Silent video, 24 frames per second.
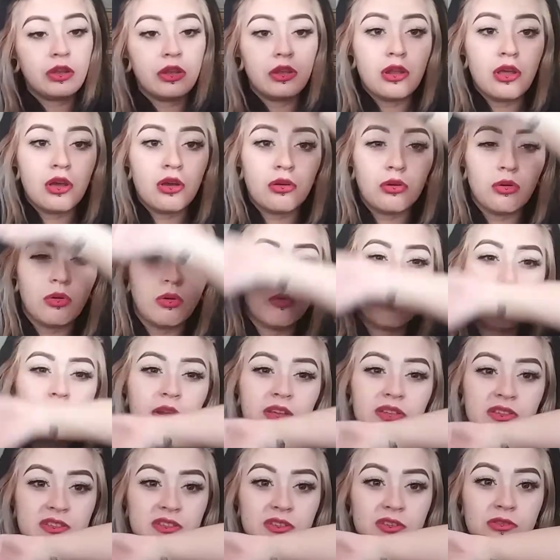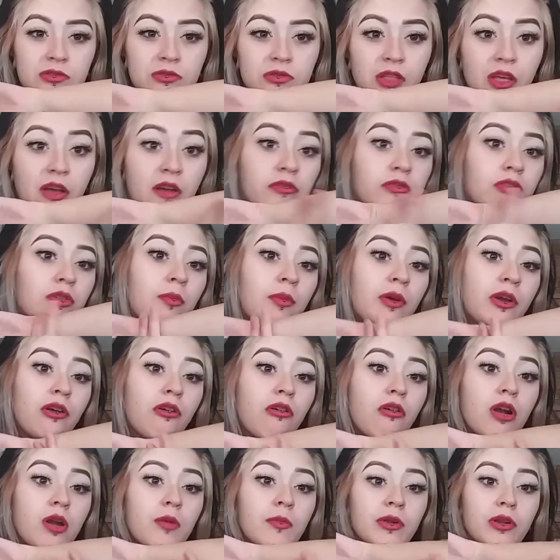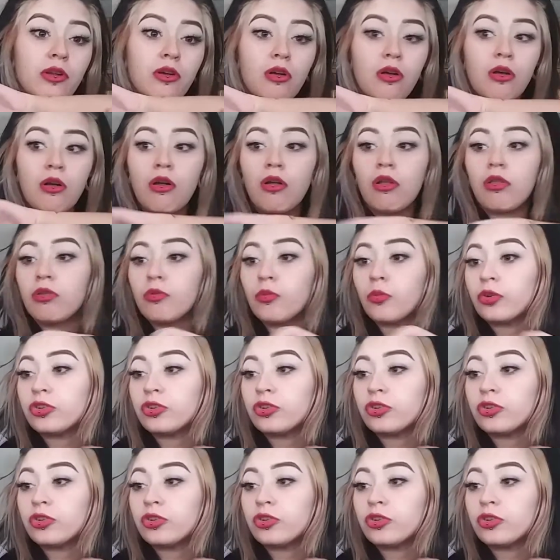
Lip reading: No residue left on my arm at all,